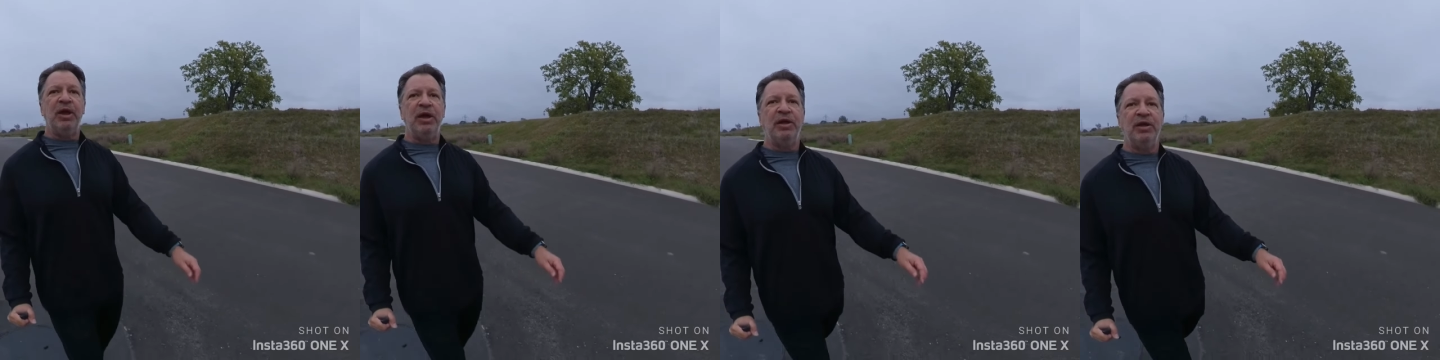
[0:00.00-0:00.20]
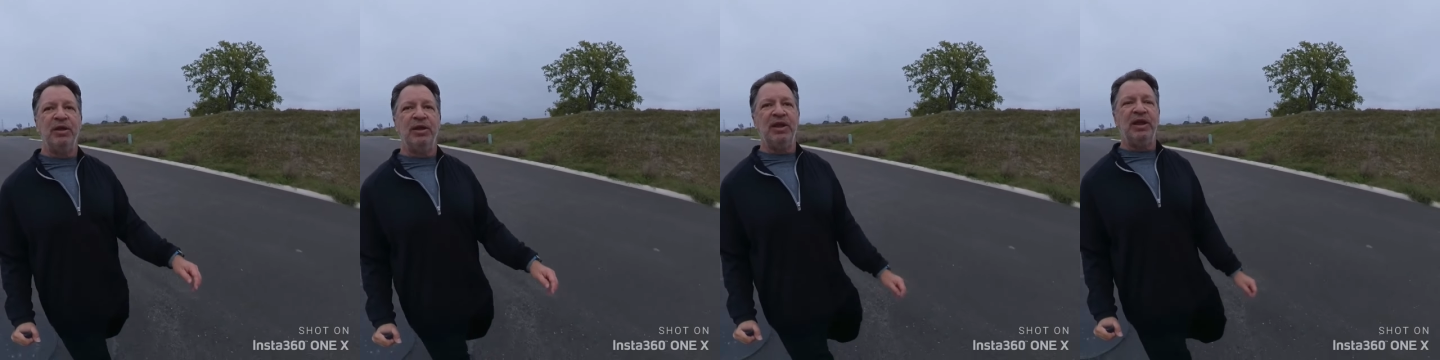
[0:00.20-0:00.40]

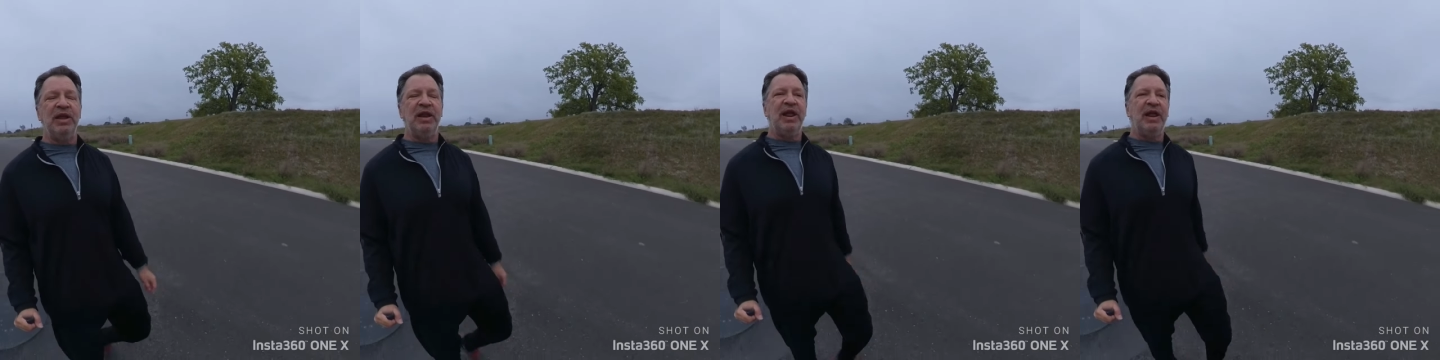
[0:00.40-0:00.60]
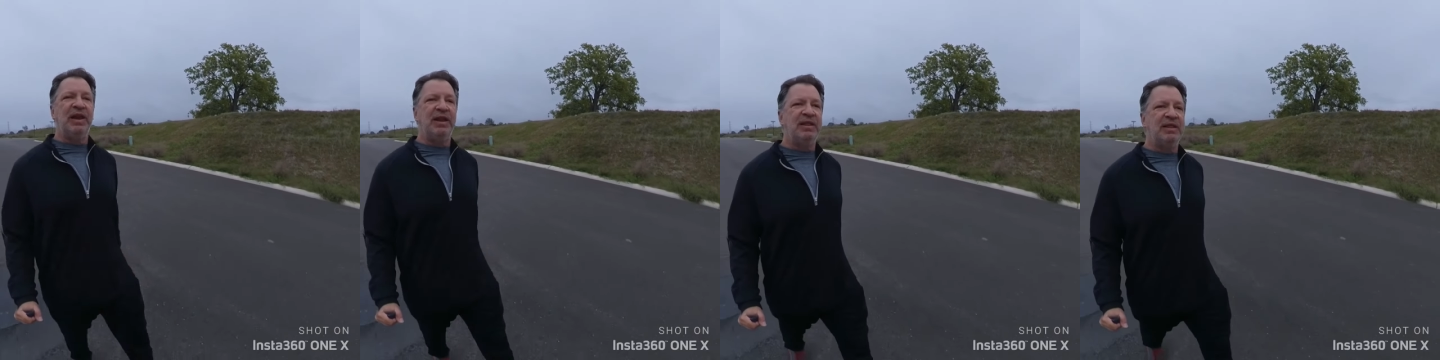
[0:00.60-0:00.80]
you need
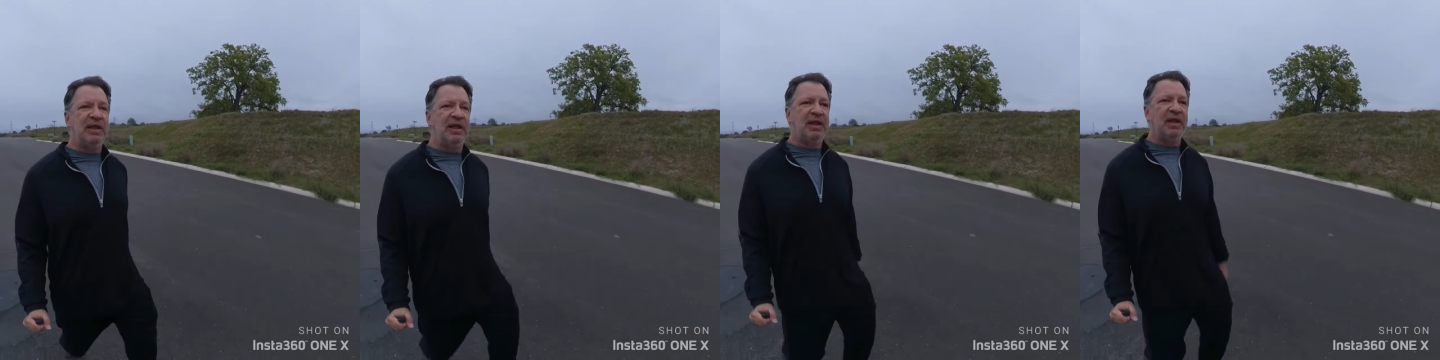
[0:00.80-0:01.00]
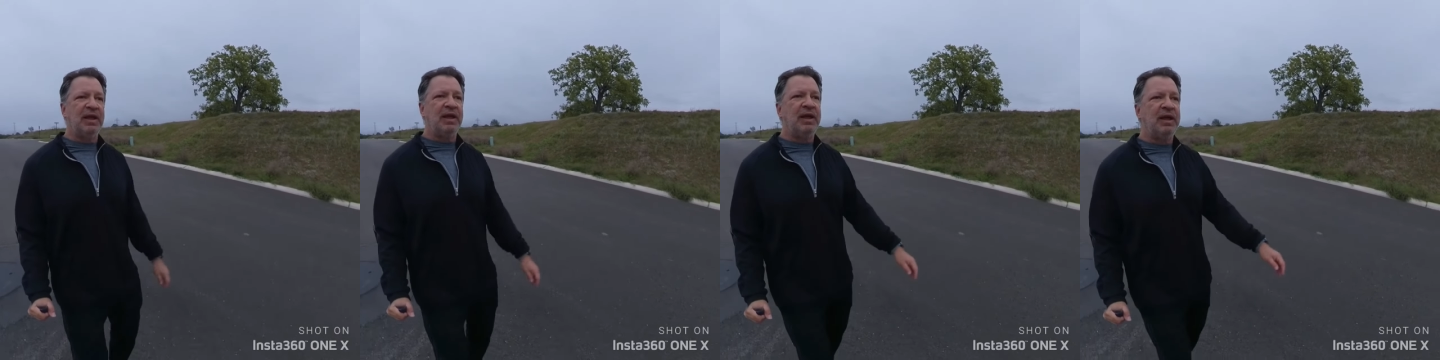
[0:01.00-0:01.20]

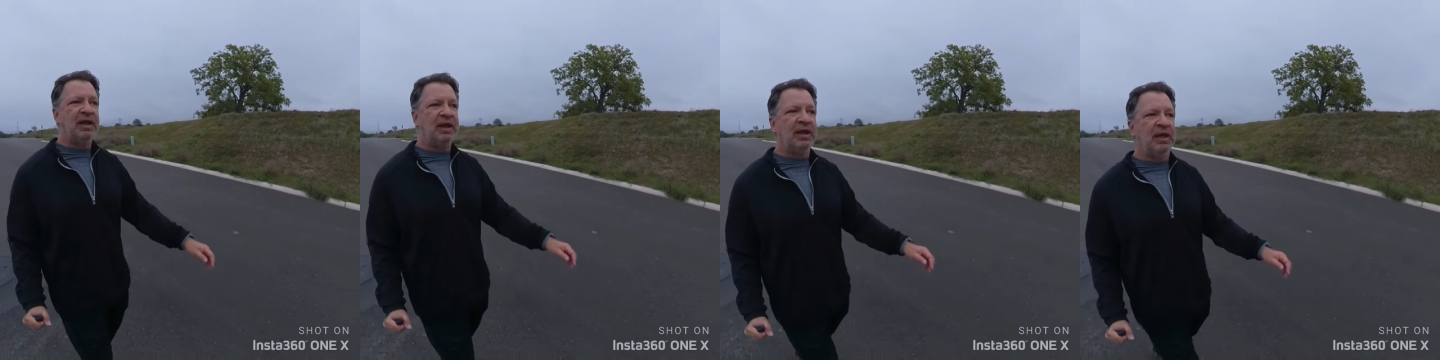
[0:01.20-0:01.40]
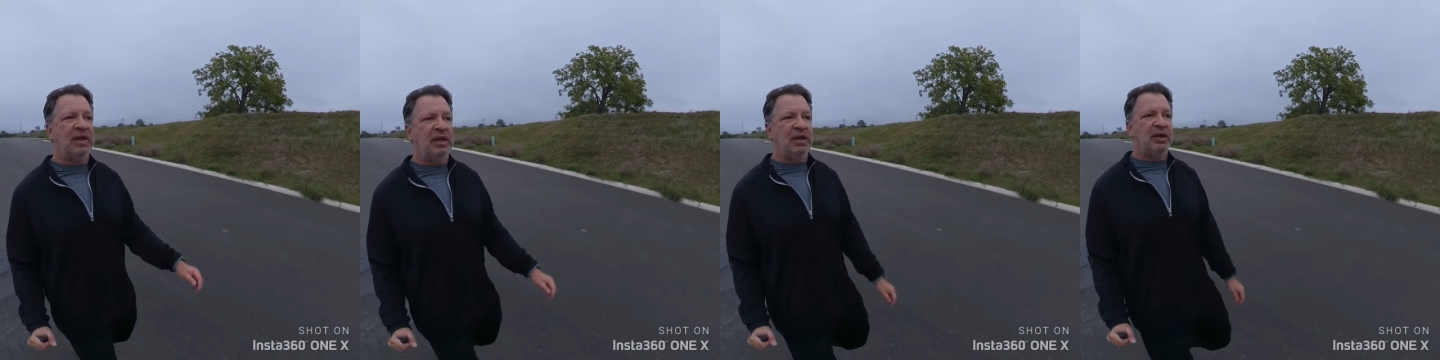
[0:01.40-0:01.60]
anything,
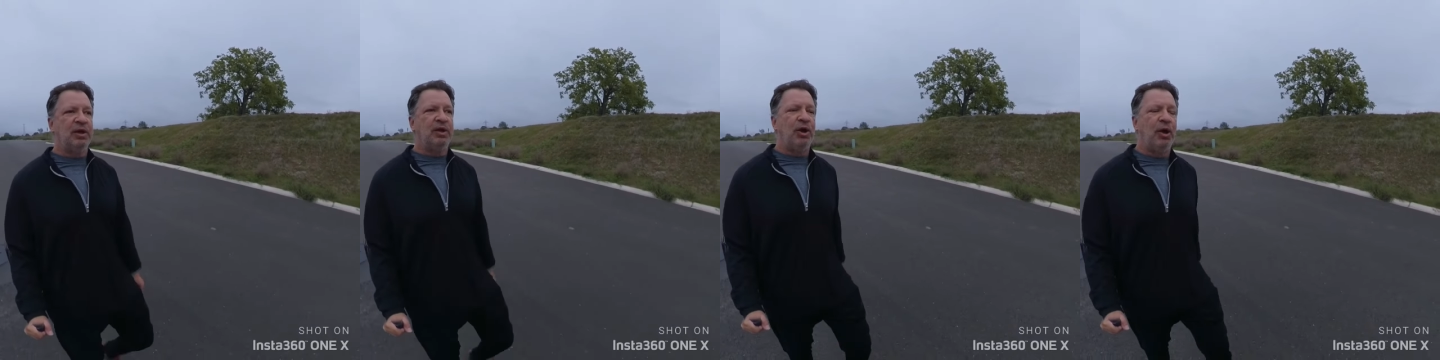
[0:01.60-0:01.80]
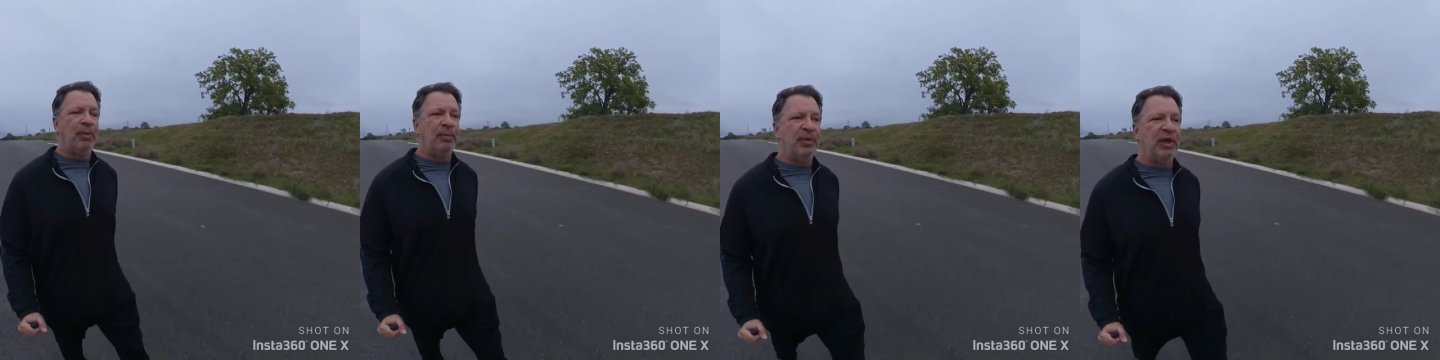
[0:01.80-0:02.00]
you can
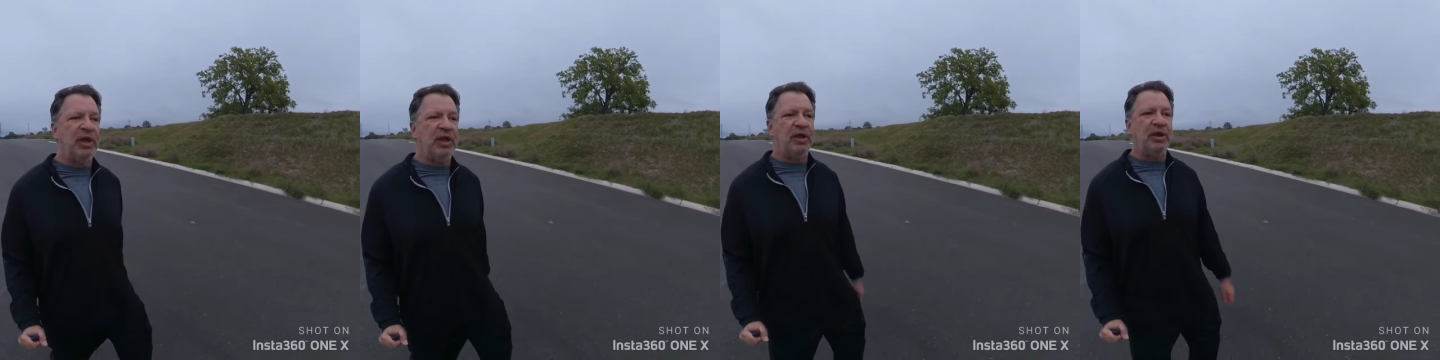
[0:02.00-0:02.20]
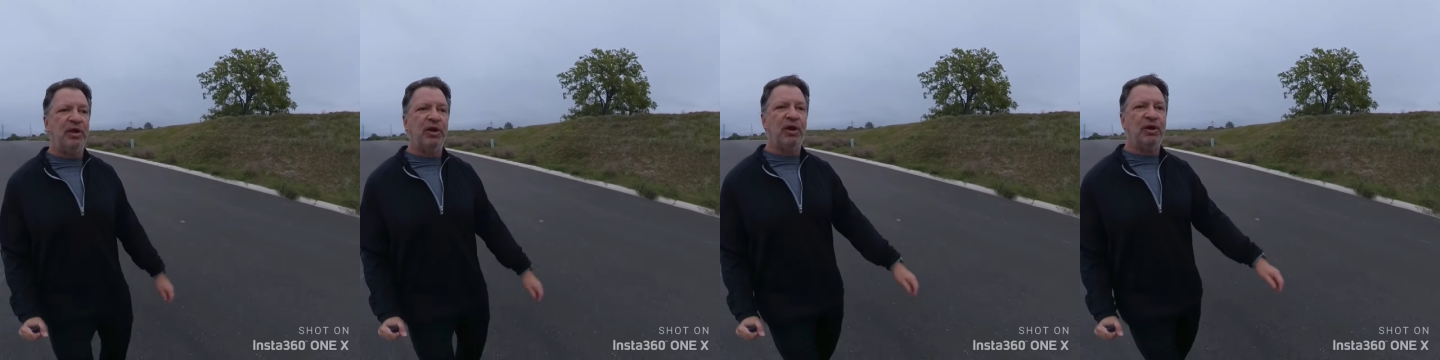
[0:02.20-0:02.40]
call me, you
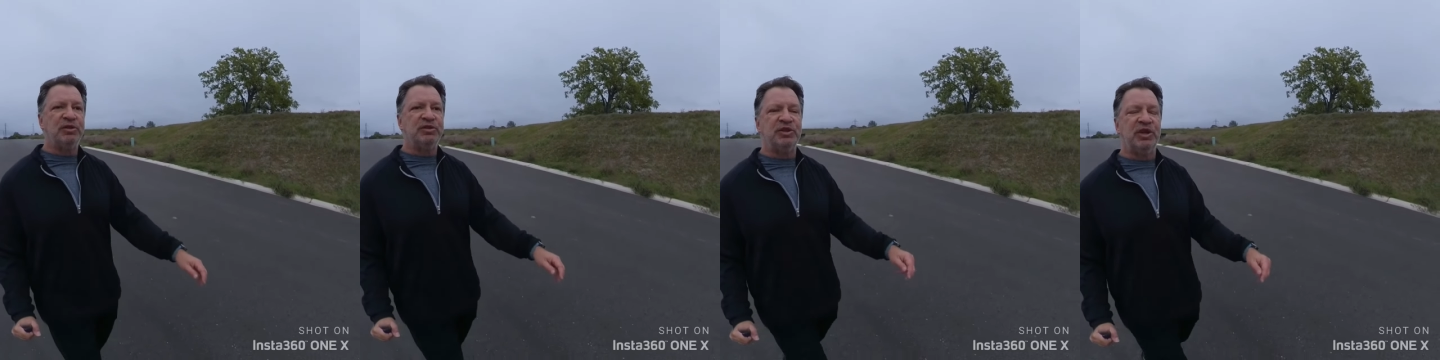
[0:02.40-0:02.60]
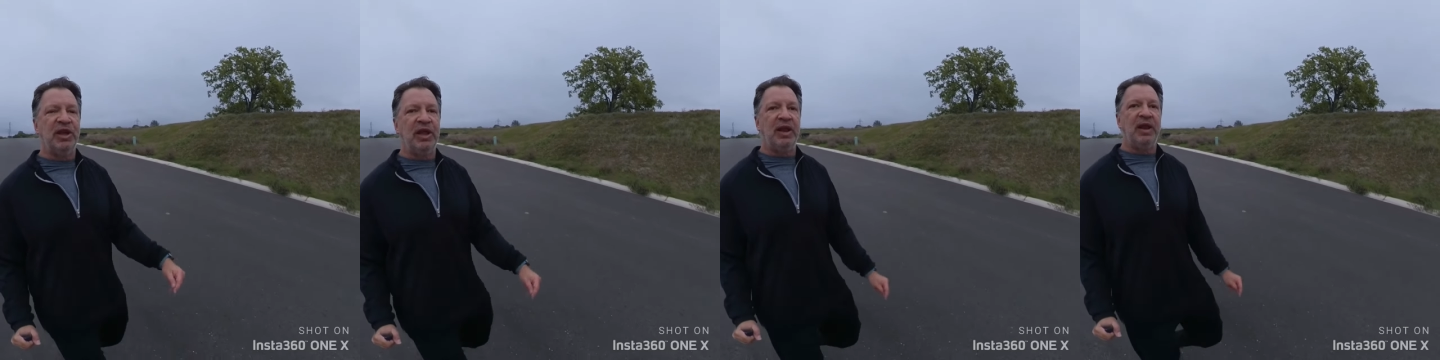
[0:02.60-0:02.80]
can call
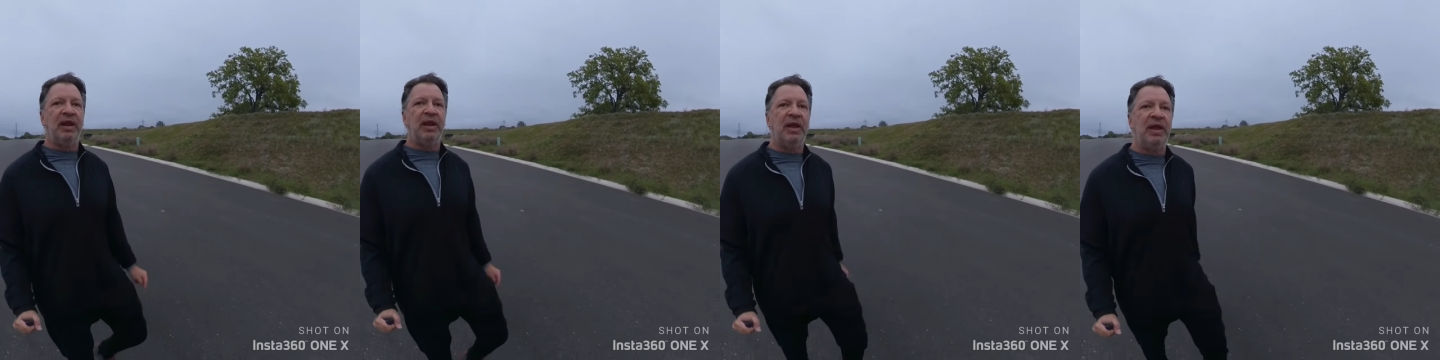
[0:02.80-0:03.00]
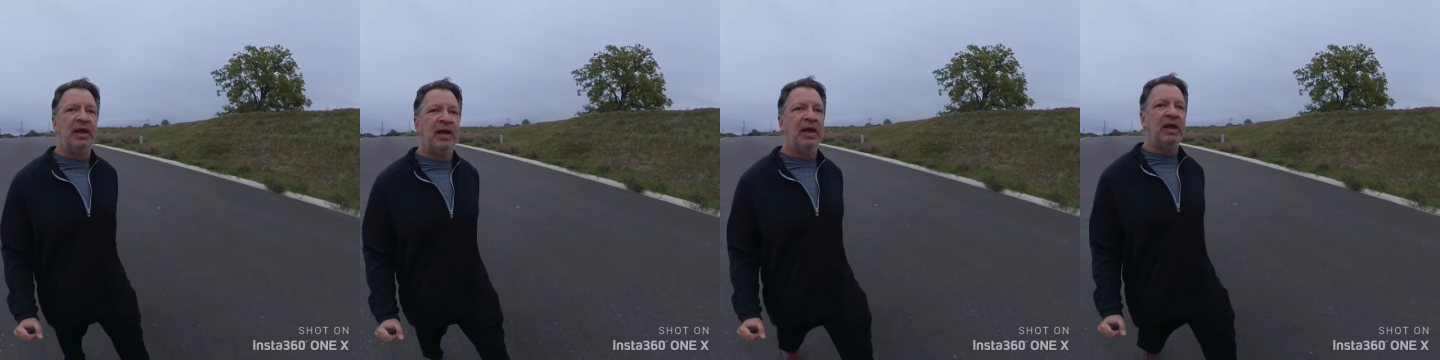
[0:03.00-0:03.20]
Shannon.